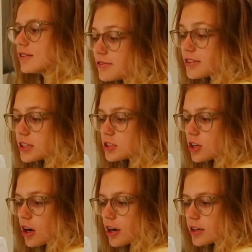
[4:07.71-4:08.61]

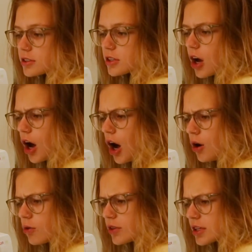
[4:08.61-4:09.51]
Fiskars.
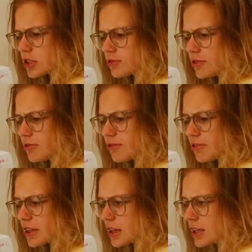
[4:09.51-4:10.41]
Oh, these are from
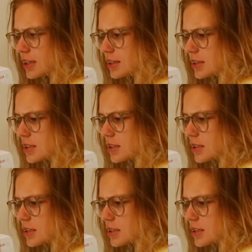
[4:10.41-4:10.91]
Finland.